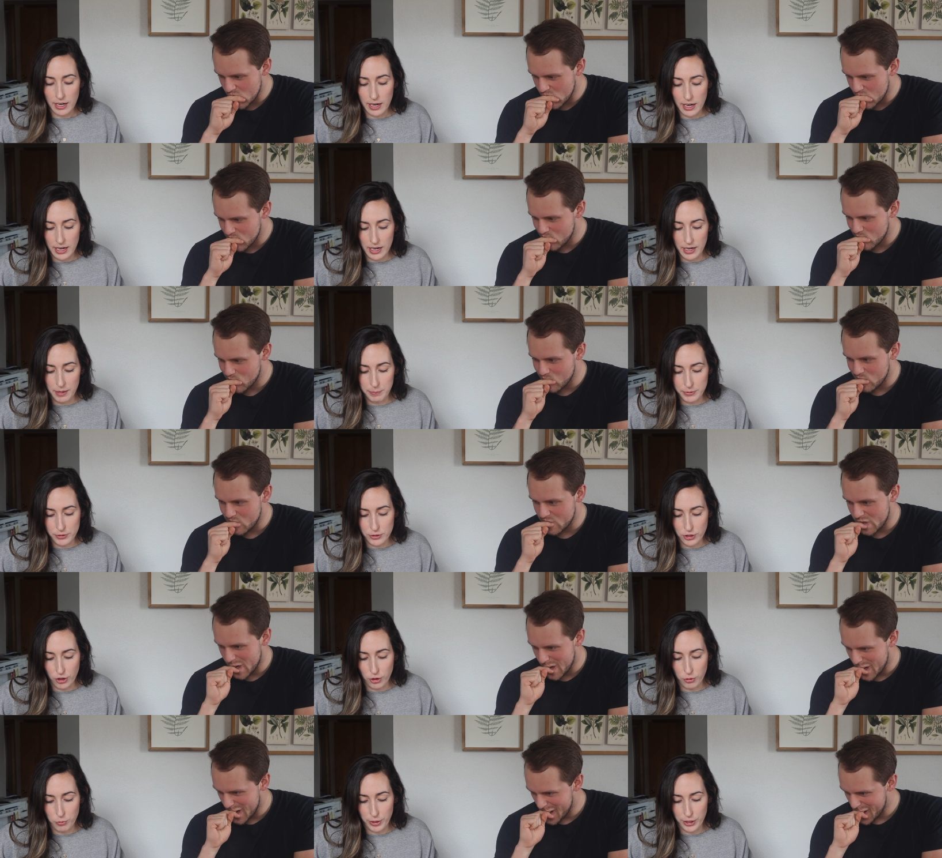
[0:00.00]
Speaker 1: Um,
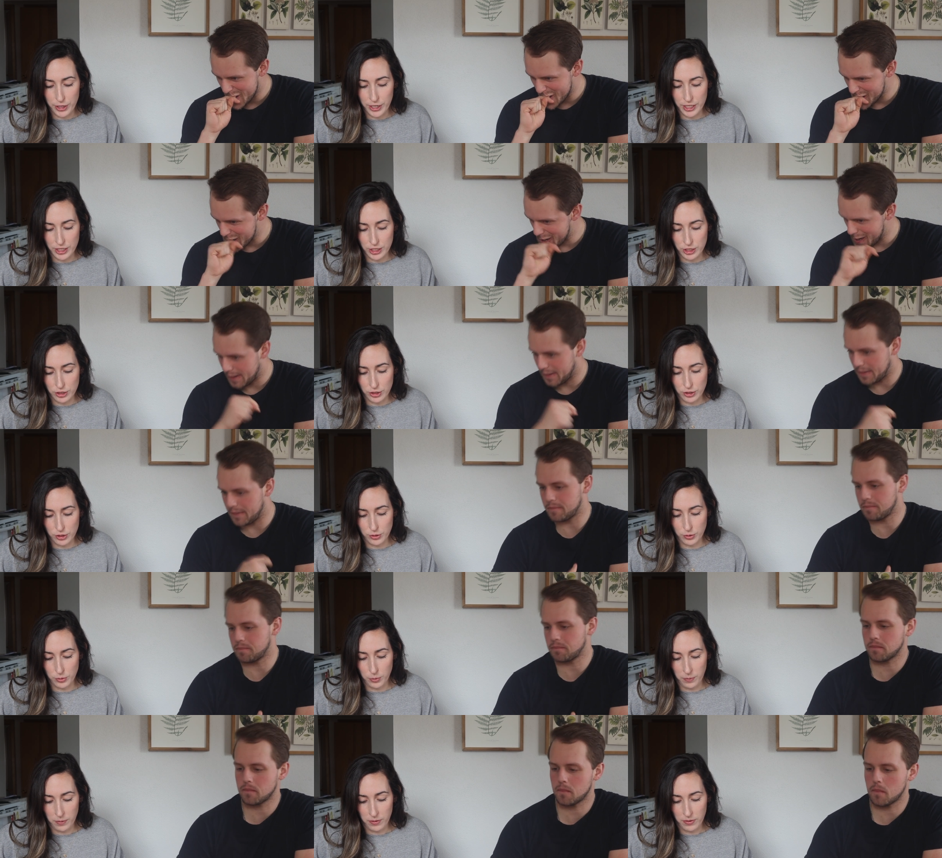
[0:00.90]
so we're gonna
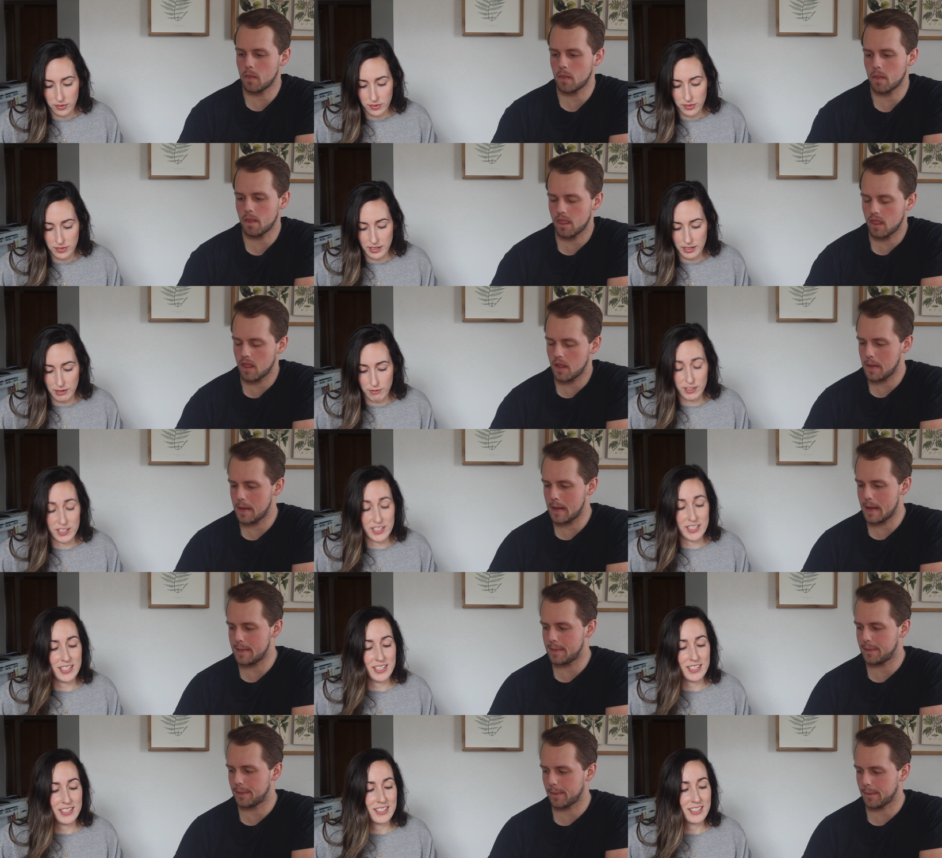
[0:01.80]
do the
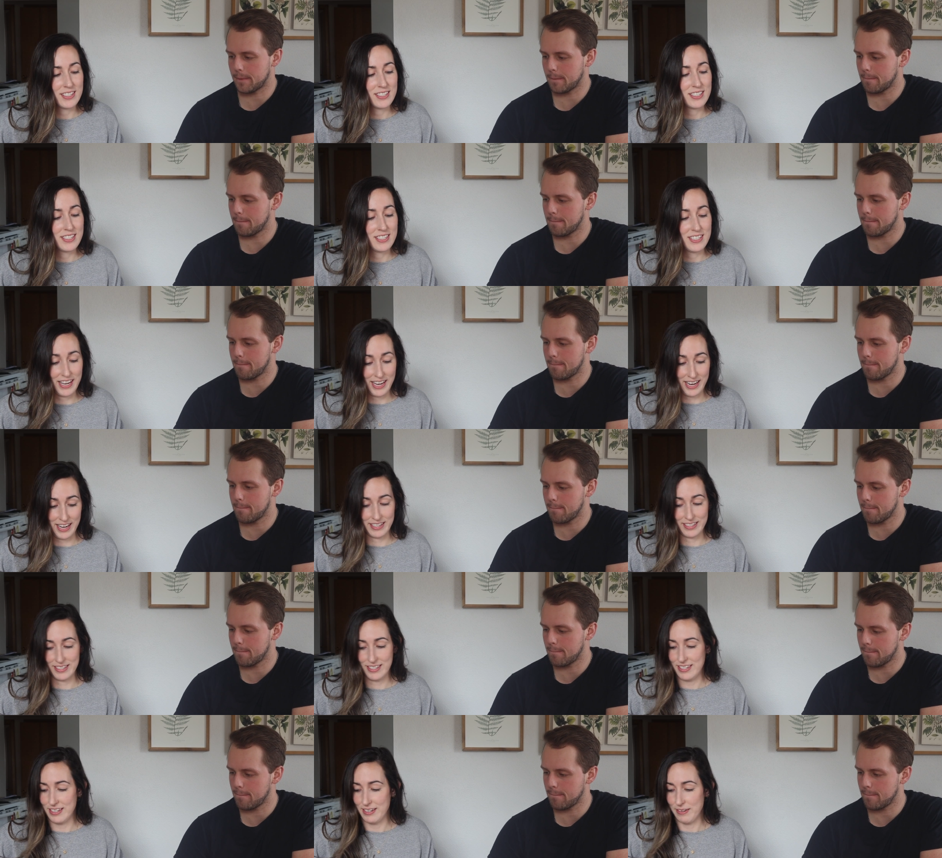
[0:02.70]
Reese's
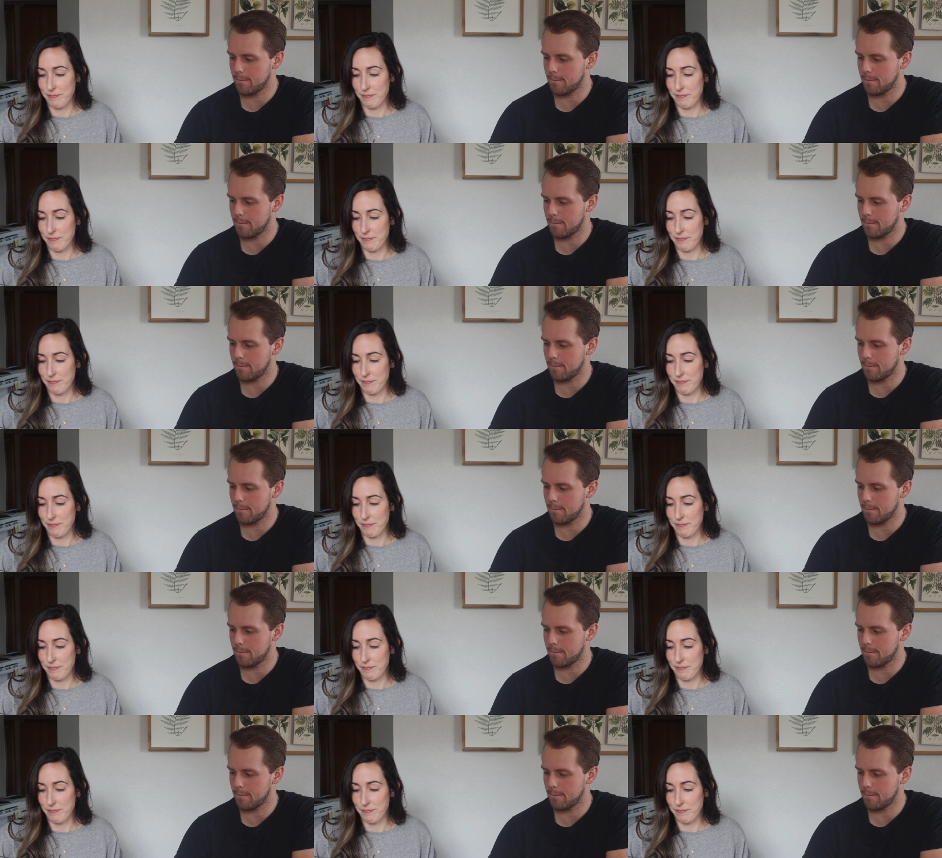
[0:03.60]
sticks.